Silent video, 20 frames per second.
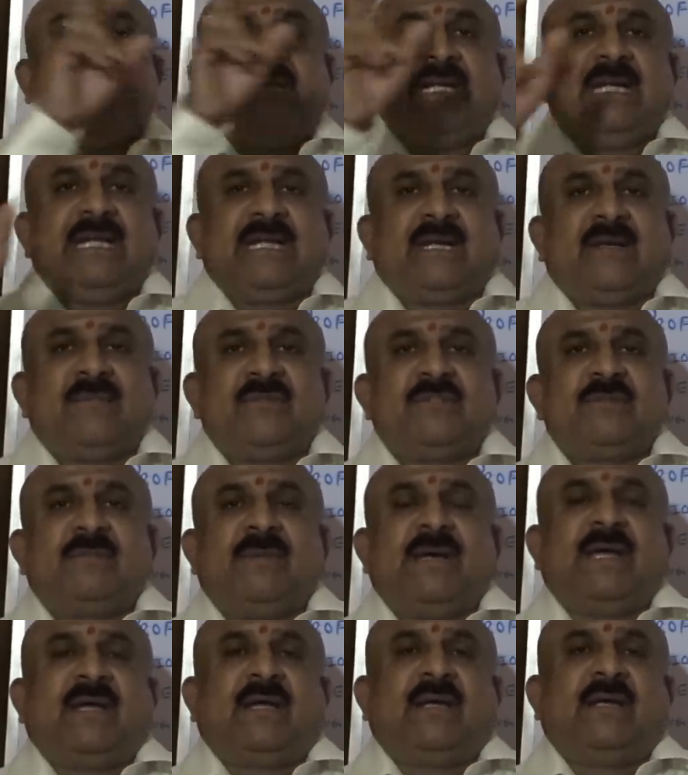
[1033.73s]
till he
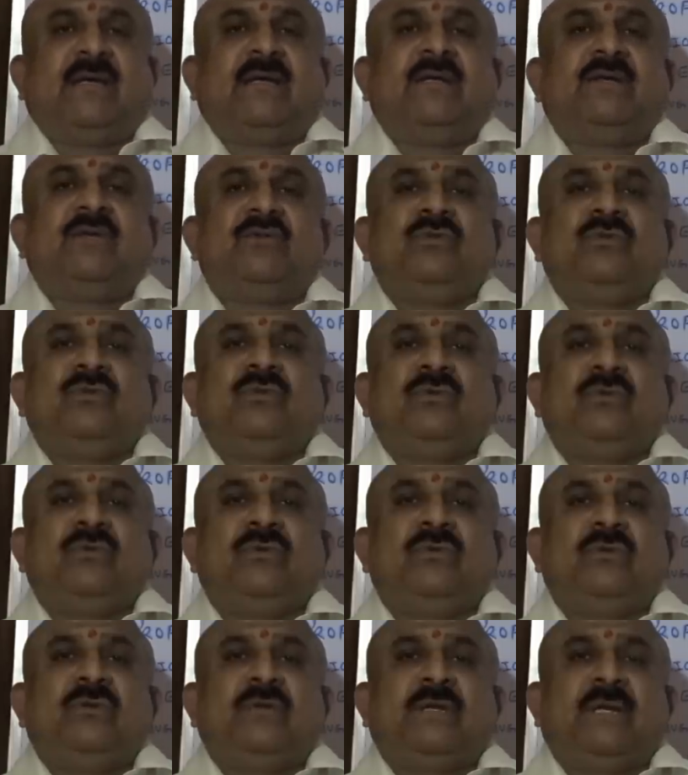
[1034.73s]
comes back
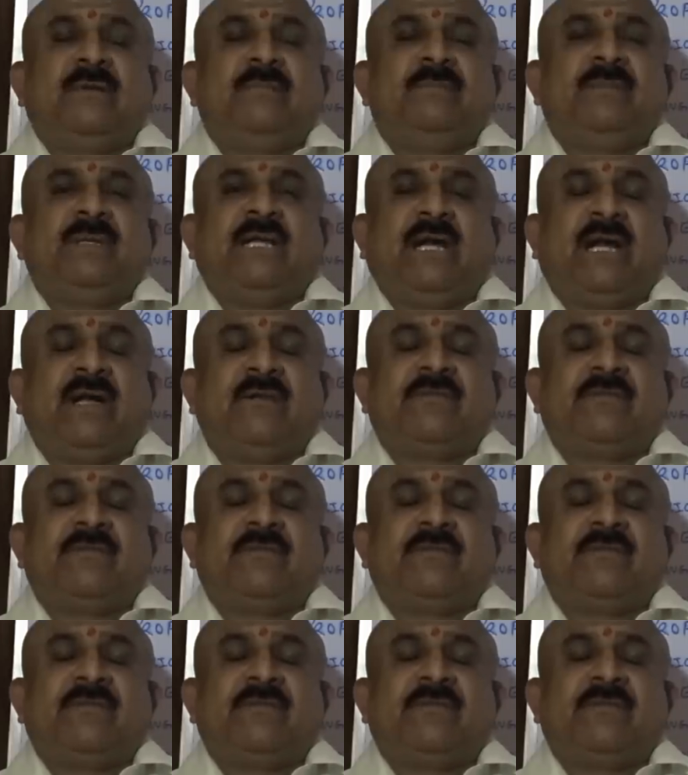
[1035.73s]
to complete,